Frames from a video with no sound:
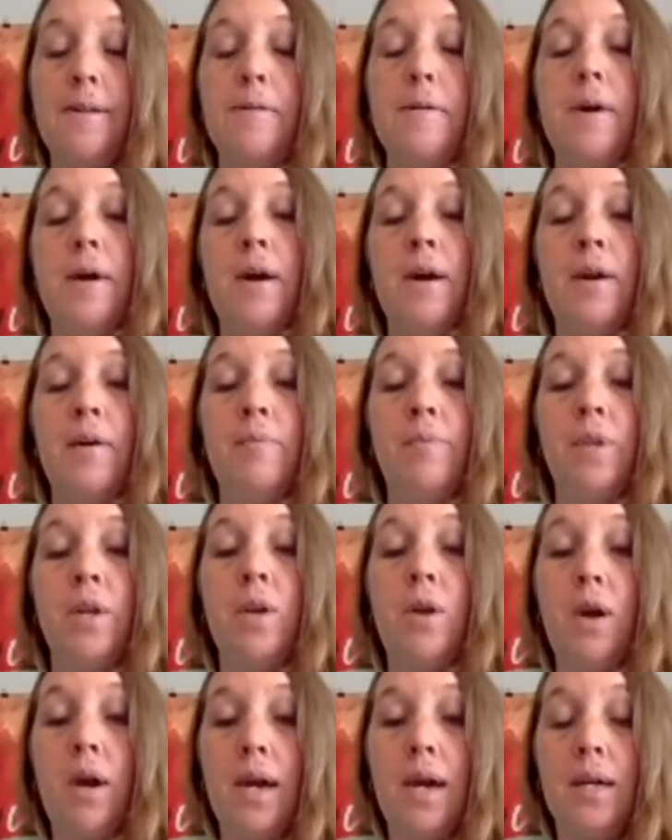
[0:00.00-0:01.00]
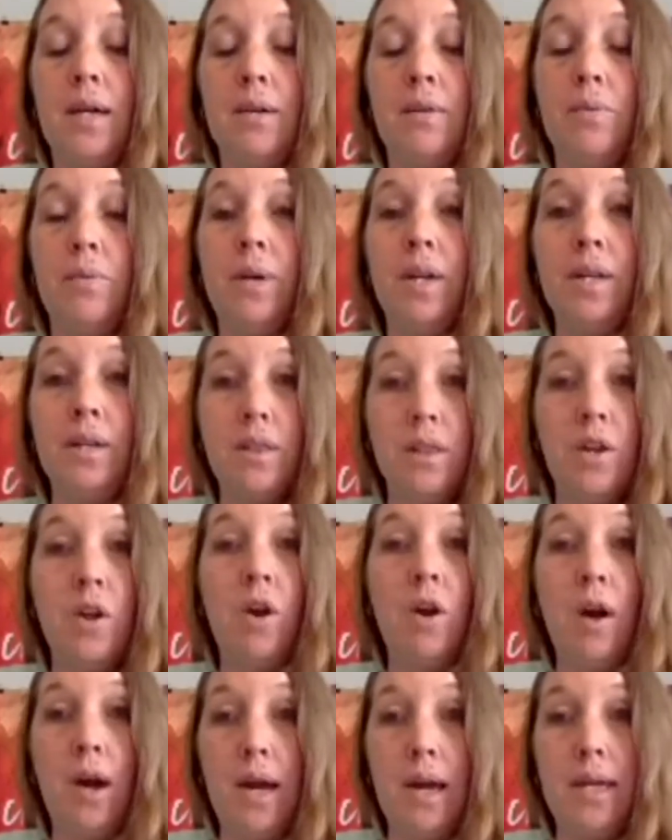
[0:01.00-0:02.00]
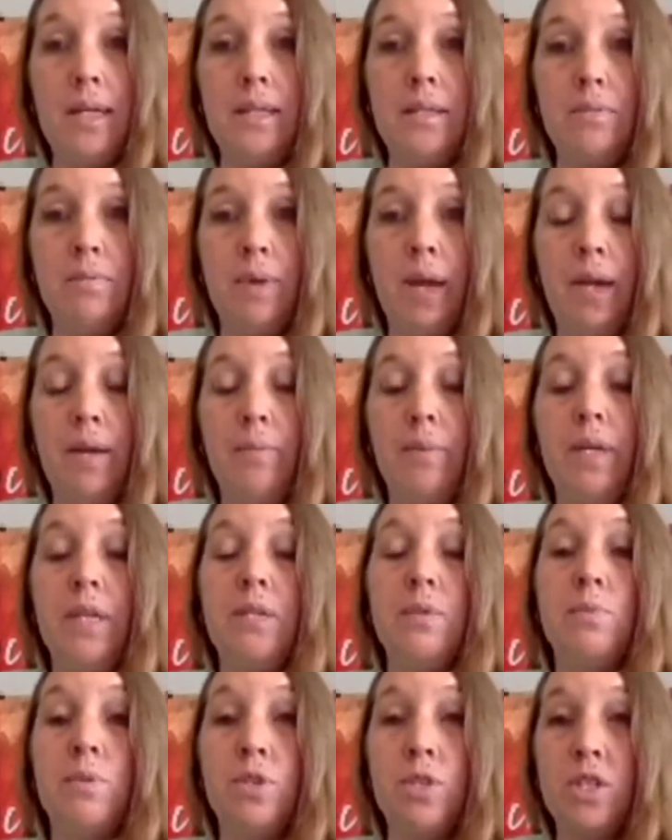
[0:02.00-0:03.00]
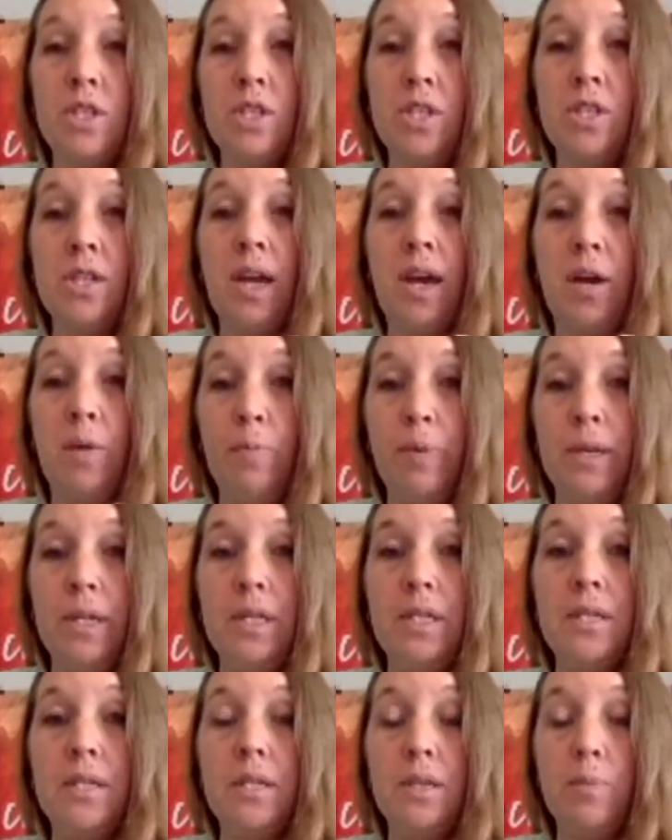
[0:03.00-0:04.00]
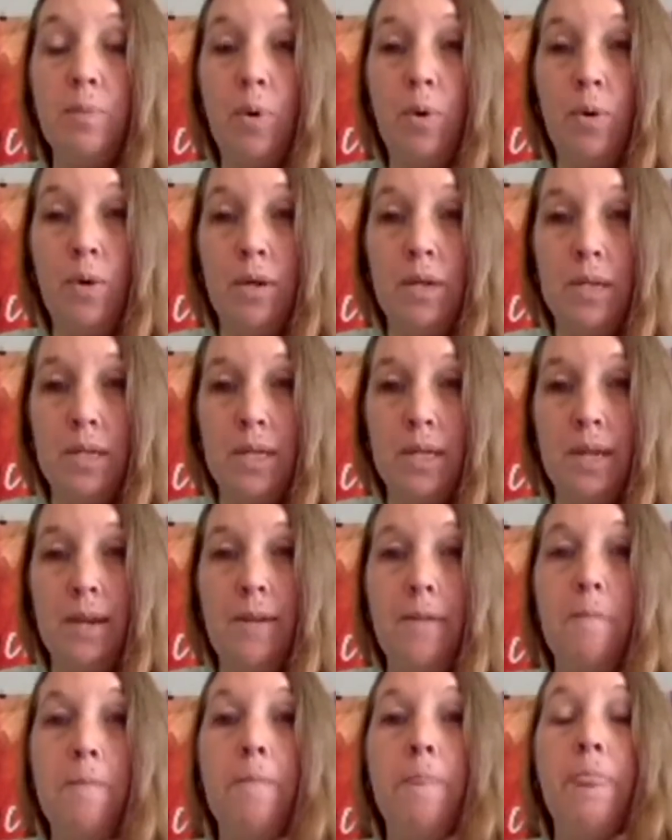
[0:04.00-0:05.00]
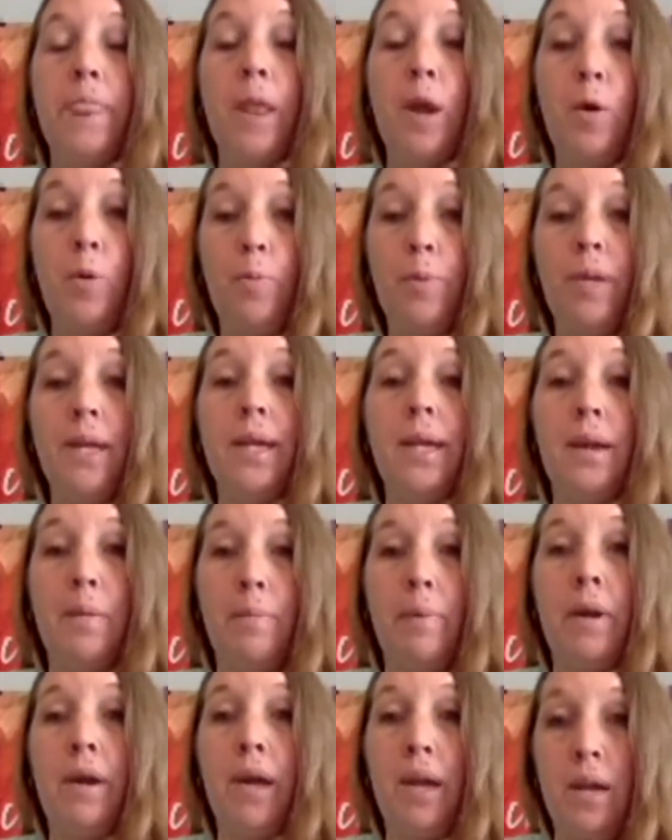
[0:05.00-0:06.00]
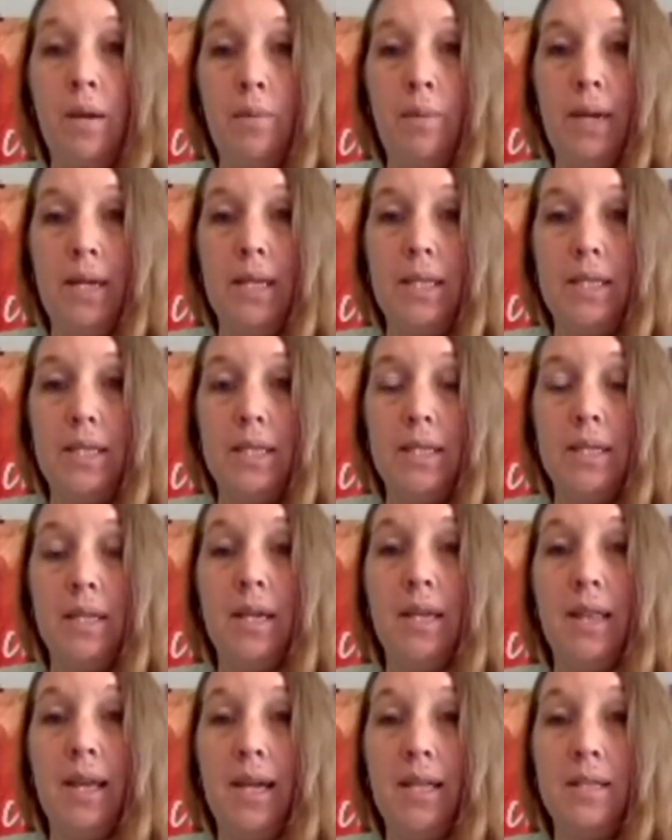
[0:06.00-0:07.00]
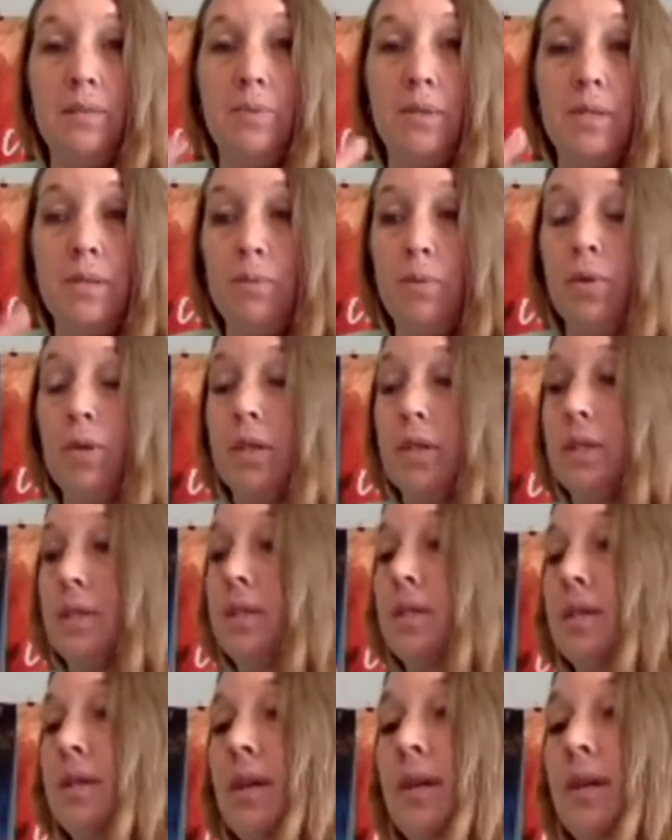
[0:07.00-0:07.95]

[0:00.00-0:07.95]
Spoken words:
the cause, right? Because we're just helping to support opening up our airways, and that's what's important.